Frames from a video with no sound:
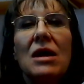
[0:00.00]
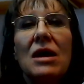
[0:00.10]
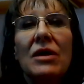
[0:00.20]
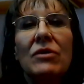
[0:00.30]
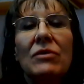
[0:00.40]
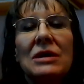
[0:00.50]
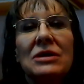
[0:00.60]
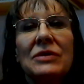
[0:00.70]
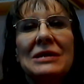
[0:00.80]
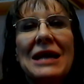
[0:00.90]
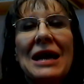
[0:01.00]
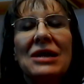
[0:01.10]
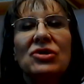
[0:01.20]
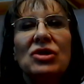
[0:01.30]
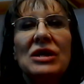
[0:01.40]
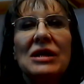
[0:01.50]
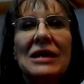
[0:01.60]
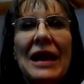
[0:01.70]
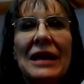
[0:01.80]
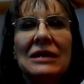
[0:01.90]
otherwise known as
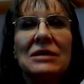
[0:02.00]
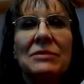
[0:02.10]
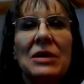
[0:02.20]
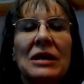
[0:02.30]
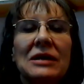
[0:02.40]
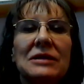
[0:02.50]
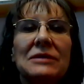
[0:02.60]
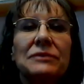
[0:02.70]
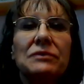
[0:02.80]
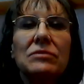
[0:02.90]
IgE antibodies,